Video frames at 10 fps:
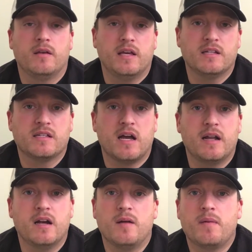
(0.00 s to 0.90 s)
kids
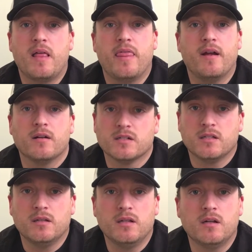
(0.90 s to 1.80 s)
sign up. There's
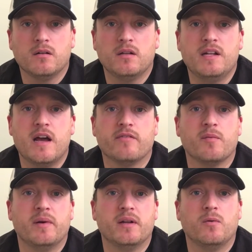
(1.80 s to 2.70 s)
literally never
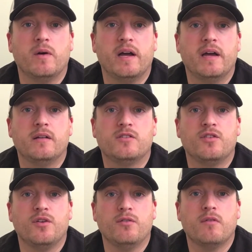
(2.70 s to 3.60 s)
been a way
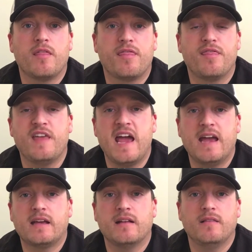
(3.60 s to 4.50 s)
to
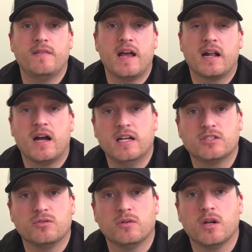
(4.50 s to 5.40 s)
thank that high
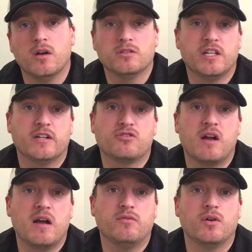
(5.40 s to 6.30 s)
school coach, that
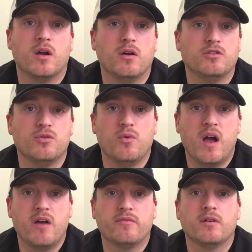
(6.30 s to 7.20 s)
travel coach,
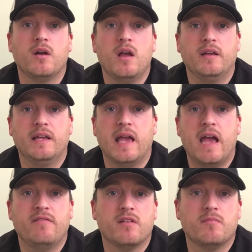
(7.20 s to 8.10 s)
whoever
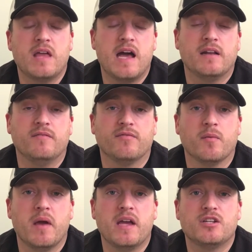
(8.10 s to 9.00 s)
gave them that
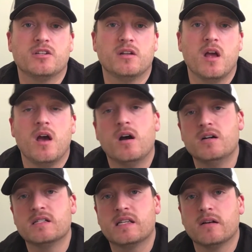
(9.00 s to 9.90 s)
information
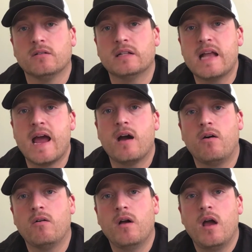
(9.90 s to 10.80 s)
until
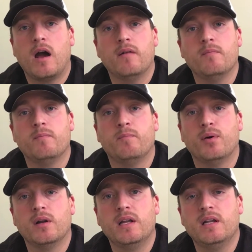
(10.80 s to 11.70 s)
now. I'm
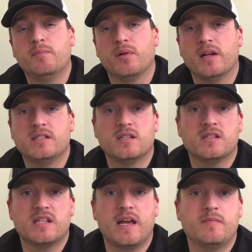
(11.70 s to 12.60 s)
putting in place the
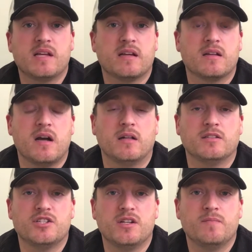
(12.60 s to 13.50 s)
same
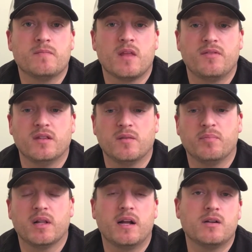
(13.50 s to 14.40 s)
technology that the
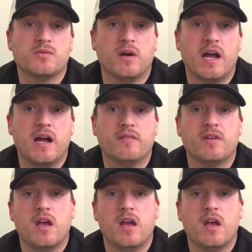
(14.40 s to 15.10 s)
players will have.